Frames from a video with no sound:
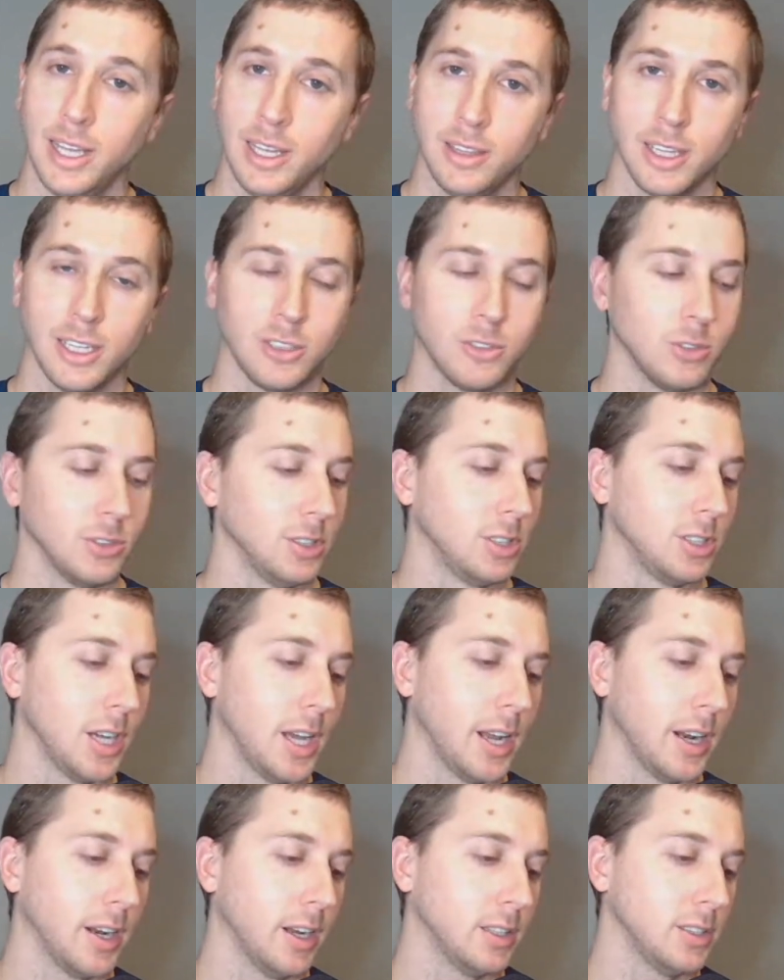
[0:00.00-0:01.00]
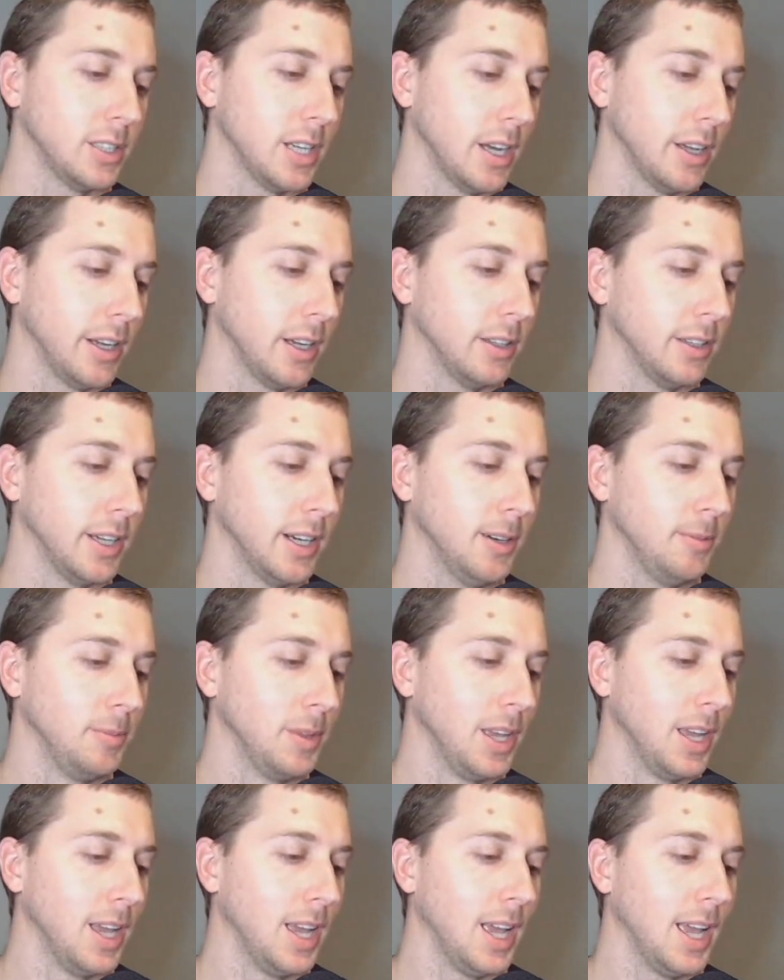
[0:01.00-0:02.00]
Take. Thanks for the shout out there
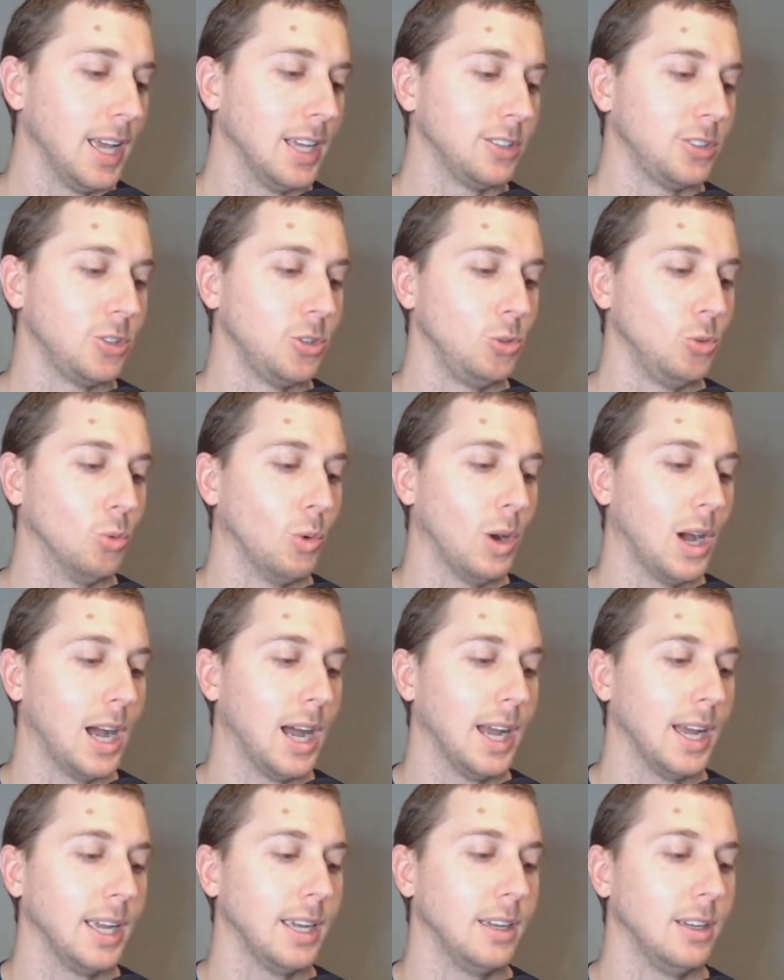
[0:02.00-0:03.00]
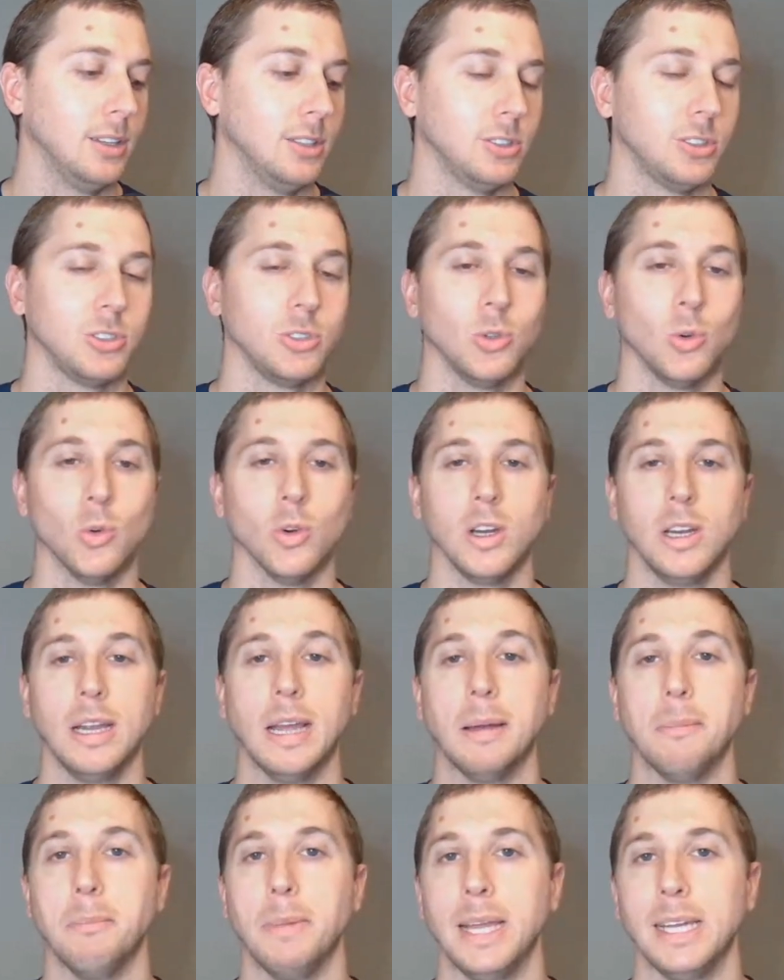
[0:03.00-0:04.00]
as to why
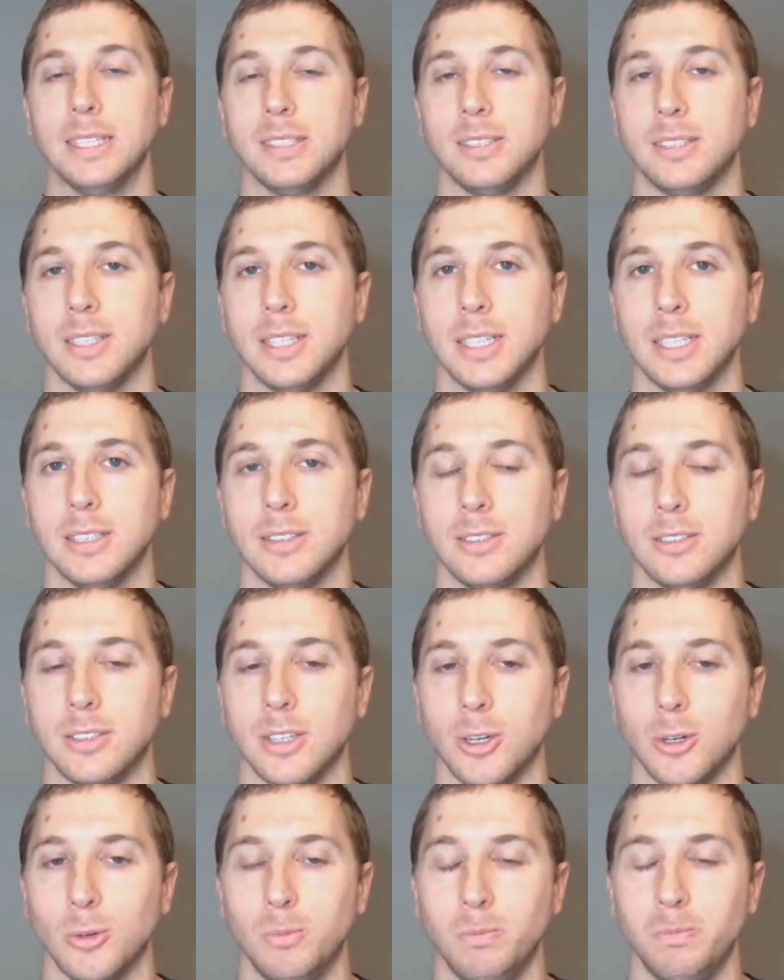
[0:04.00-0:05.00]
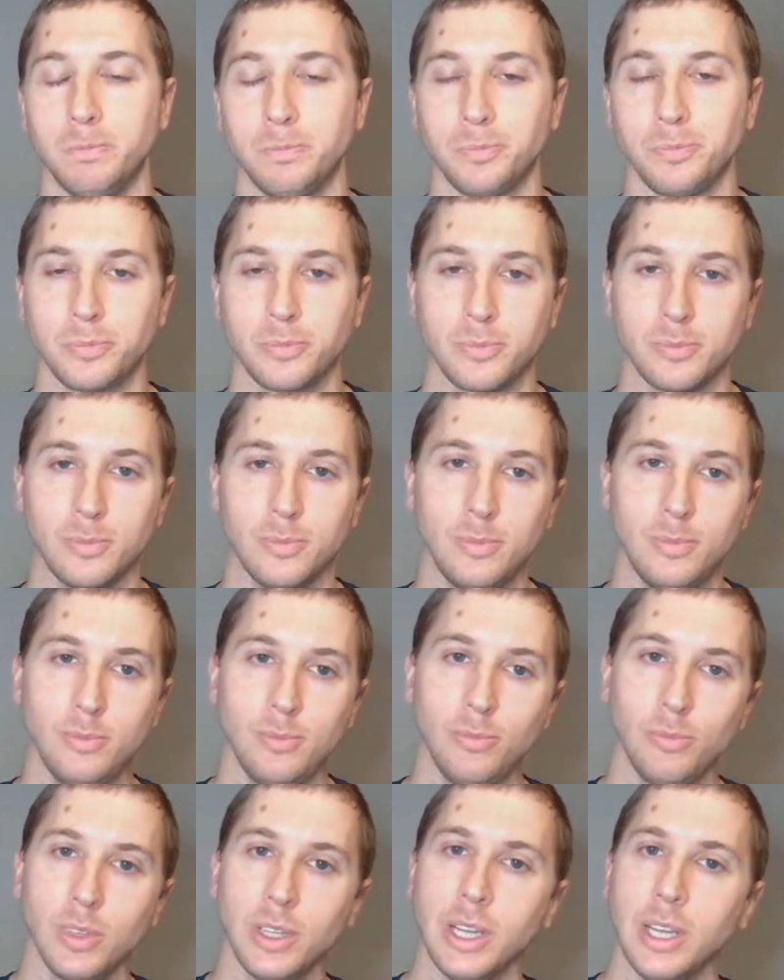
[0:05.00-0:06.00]
Story makes sense. So,
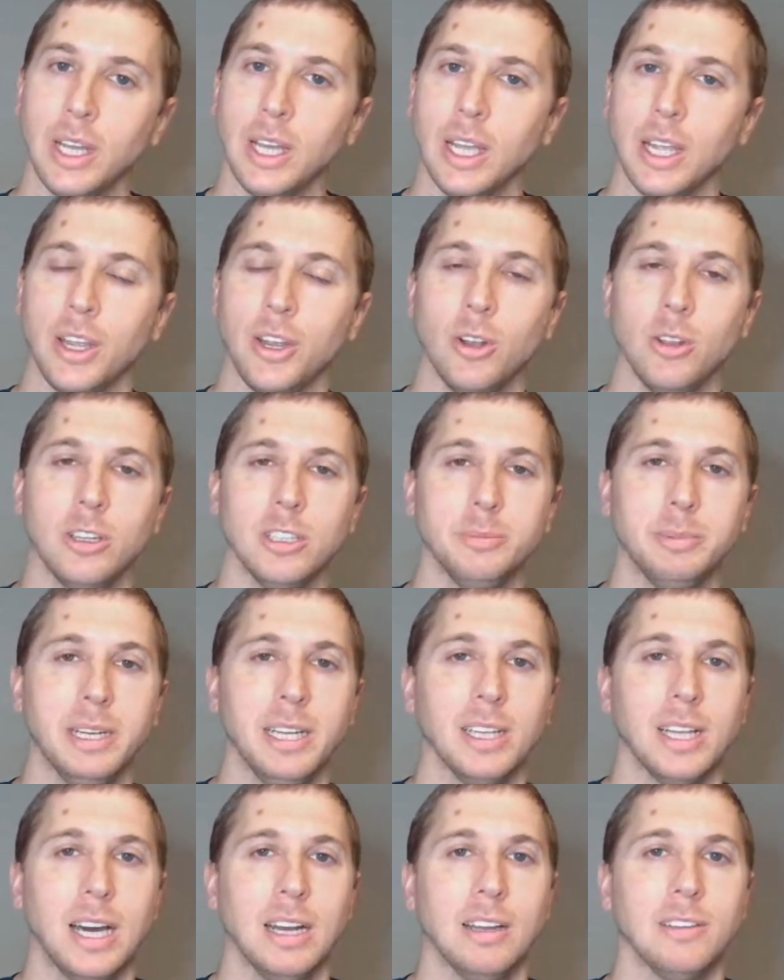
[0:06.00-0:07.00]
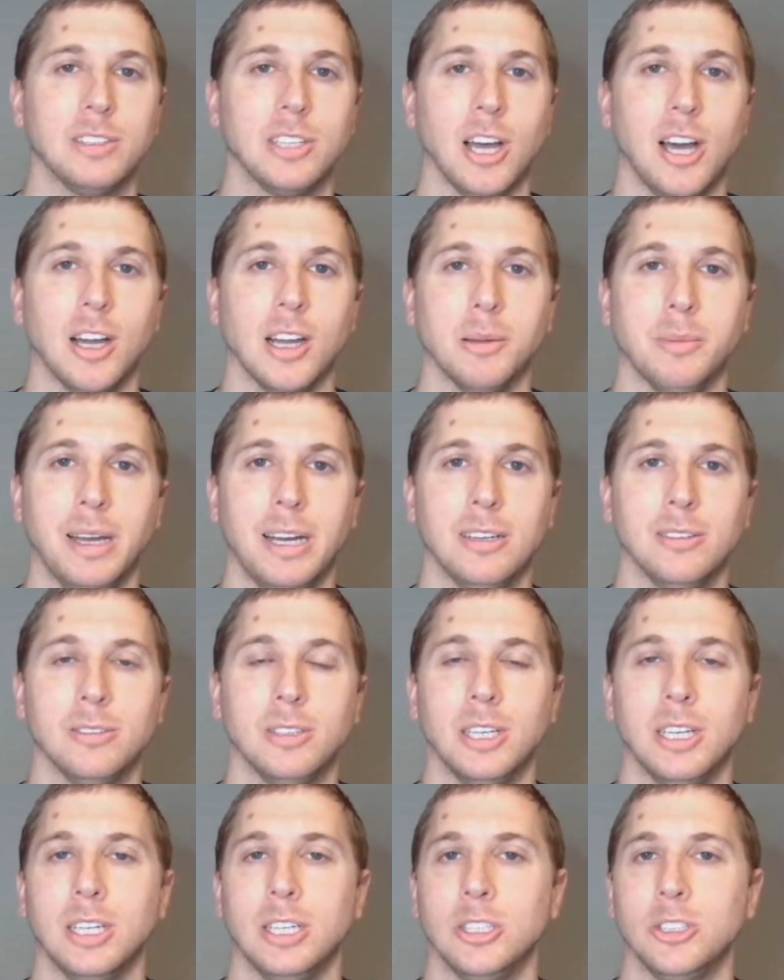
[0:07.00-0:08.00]
you know, there's been a lot of talk
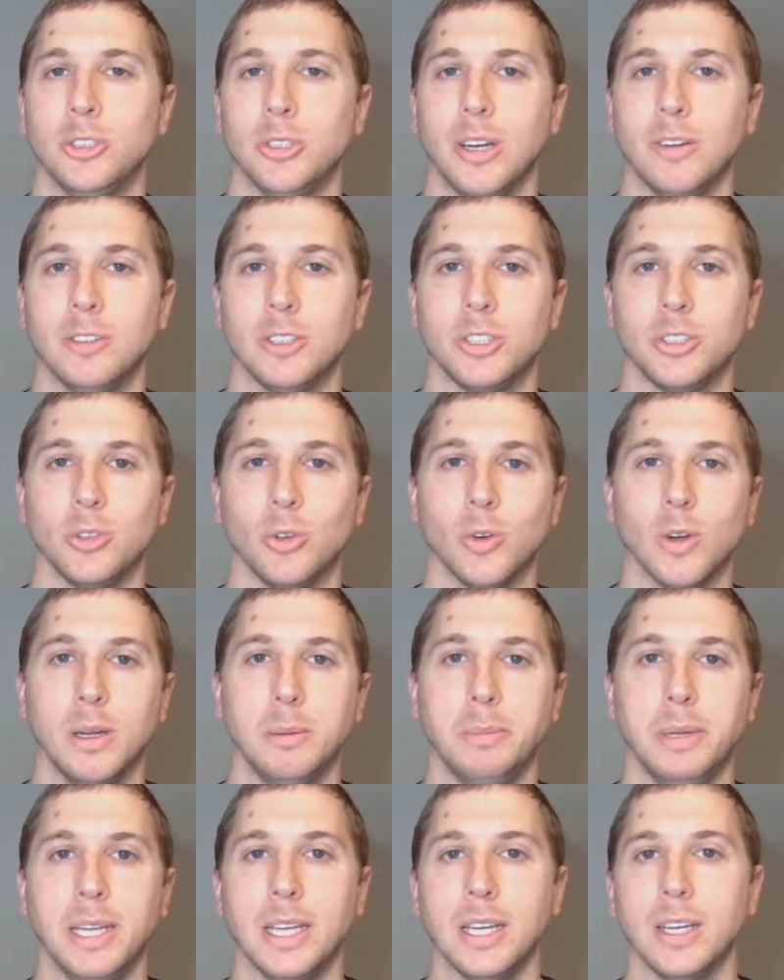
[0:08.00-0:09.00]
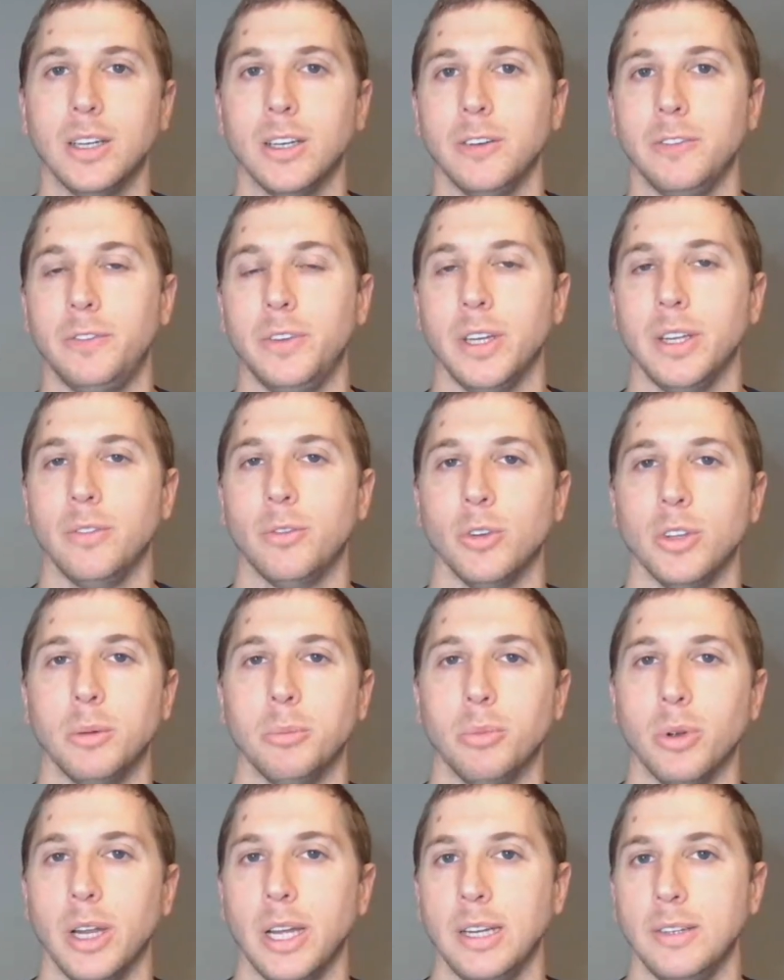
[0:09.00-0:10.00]
about Trevor Story being a good fit for
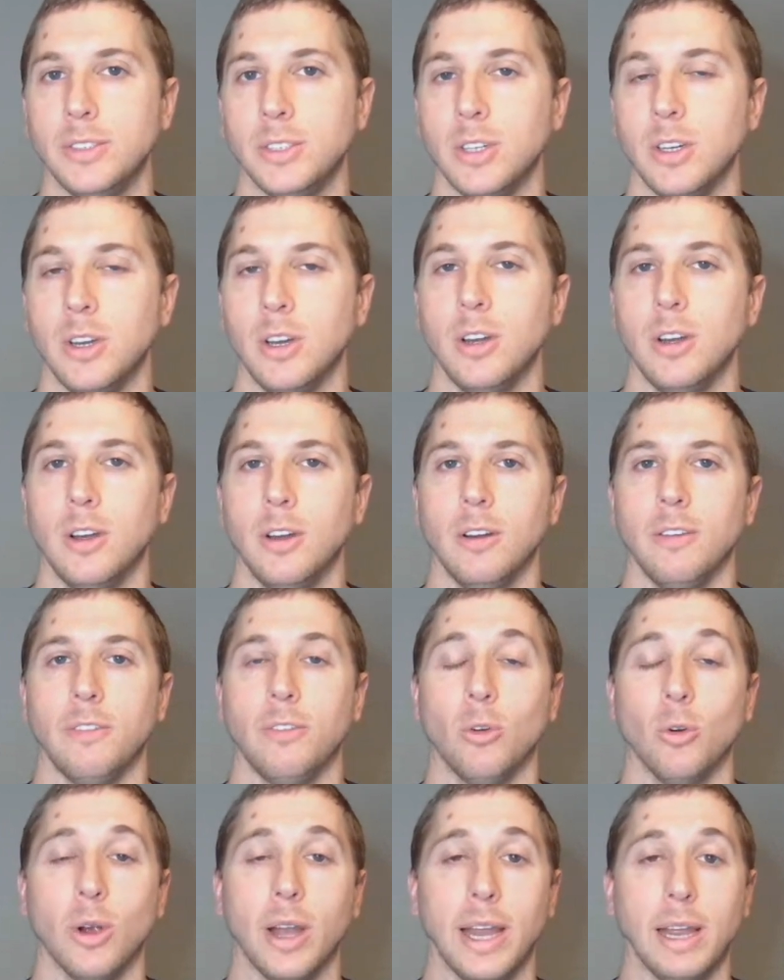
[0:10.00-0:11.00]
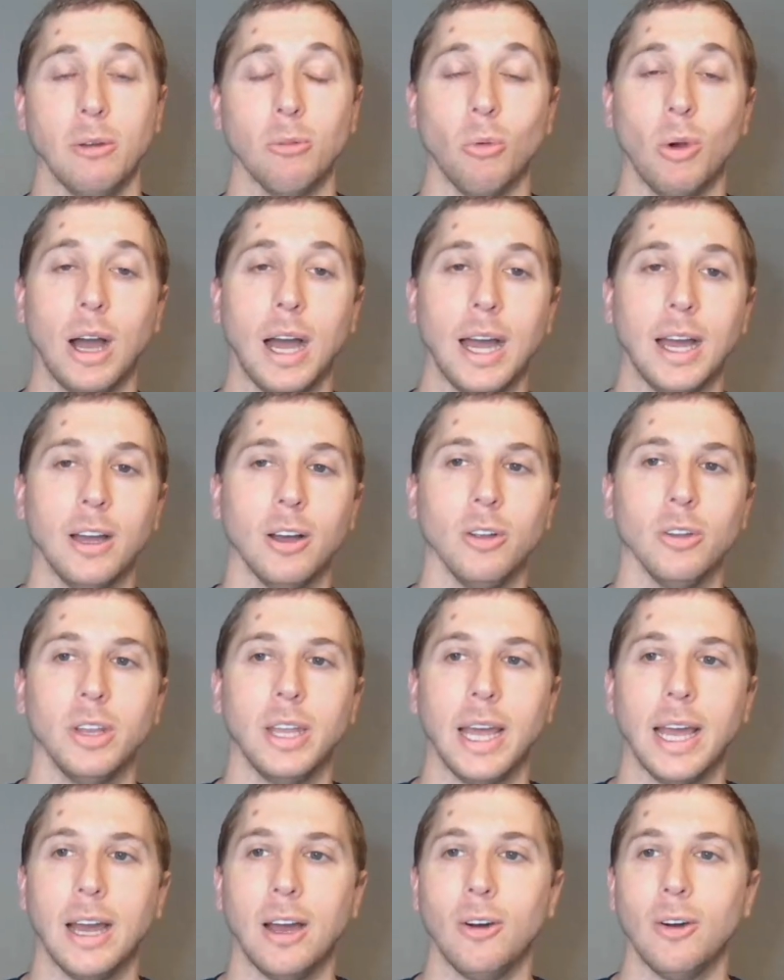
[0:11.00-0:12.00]
the Braves for a while
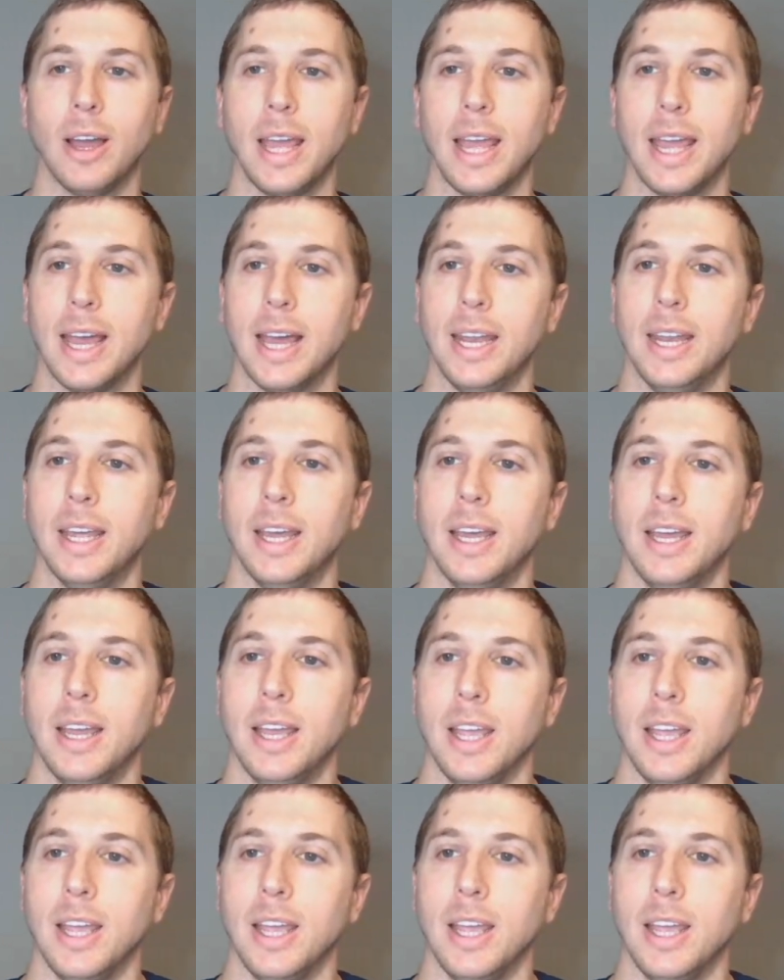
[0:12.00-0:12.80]
now. And